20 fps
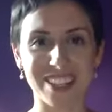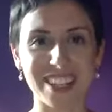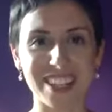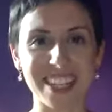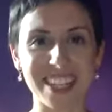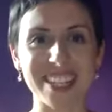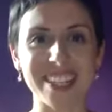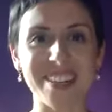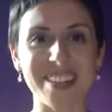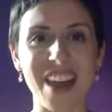
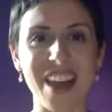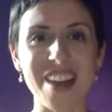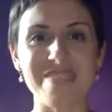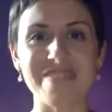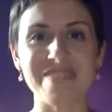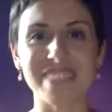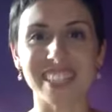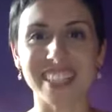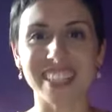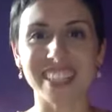You know, I'm
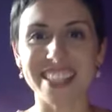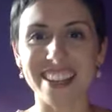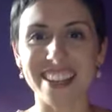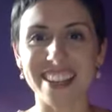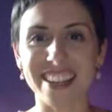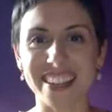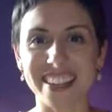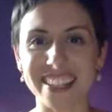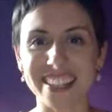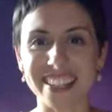really
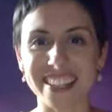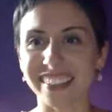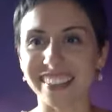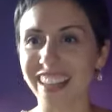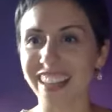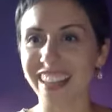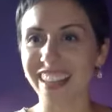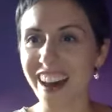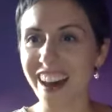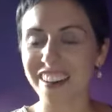starting to
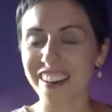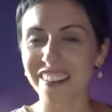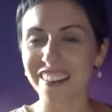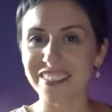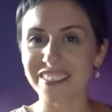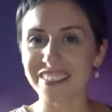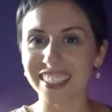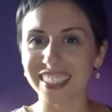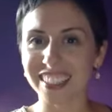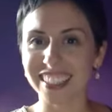
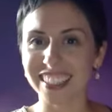love